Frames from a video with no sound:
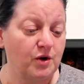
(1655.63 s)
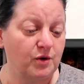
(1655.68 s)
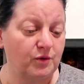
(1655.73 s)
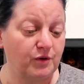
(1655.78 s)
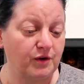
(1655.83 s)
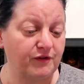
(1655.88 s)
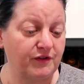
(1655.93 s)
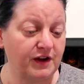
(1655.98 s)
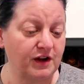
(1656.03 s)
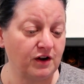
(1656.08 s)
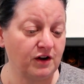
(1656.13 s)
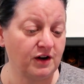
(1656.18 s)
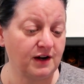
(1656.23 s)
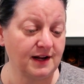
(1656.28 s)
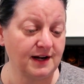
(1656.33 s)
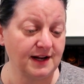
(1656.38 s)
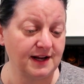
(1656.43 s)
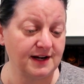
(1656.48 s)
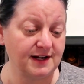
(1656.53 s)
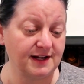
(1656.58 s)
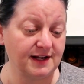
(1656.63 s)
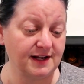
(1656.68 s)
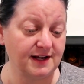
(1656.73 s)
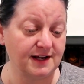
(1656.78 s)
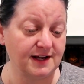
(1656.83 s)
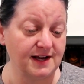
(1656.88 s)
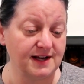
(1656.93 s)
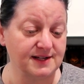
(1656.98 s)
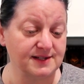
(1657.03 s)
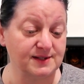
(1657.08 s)
revered in
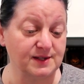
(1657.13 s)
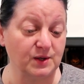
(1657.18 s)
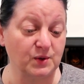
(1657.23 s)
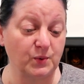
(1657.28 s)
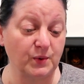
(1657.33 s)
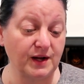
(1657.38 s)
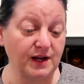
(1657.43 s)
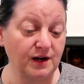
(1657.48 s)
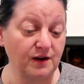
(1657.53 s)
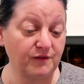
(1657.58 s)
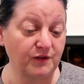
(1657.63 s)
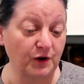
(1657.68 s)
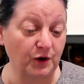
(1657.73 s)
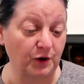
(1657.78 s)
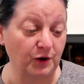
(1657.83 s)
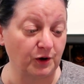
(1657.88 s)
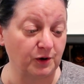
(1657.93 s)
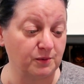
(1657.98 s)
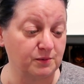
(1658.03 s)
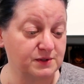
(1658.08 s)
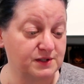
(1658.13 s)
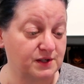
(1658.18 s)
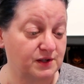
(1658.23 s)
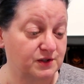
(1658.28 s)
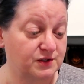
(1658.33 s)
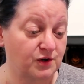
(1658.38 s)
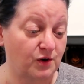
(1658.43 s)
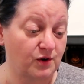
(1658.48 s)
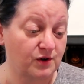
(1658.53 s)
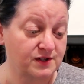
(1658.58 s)
India as the queen of herbs,
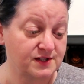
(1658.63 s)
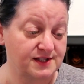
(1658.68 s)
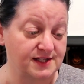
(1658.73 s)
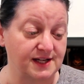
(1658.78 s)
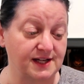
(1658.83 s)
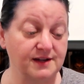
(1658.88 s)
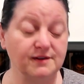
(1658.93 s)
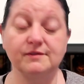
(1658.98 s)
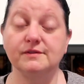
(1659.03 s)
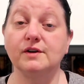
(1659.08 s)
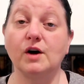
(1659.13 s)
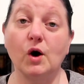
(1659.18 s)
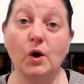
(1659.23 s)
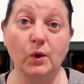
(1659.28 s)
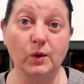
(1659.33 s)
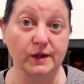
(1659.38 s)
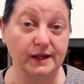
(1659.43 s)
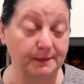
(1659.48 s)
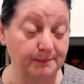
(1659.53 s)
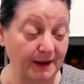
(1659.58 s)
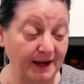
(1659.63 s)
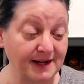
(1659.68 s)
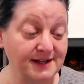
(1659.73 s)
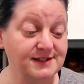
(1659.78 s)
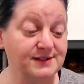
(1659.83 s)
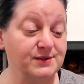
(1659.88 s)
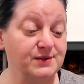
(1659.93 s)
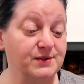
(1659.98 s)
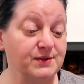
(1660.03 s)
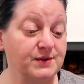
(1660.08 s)
Tulsi, holy
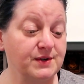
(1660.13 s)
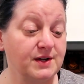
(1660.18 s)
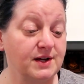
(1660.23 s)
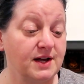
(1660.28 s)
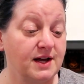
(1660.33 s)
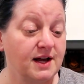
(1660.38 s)
basil,